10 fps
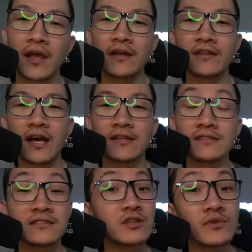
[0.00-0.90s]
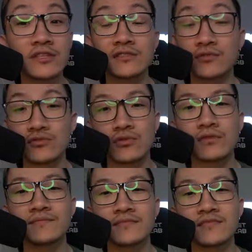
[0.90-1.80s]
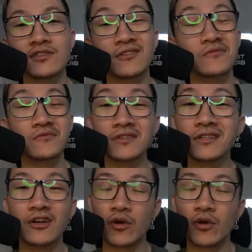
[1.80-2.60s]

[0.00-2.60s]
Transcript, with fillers: And then the Steel Wing is neutral. So really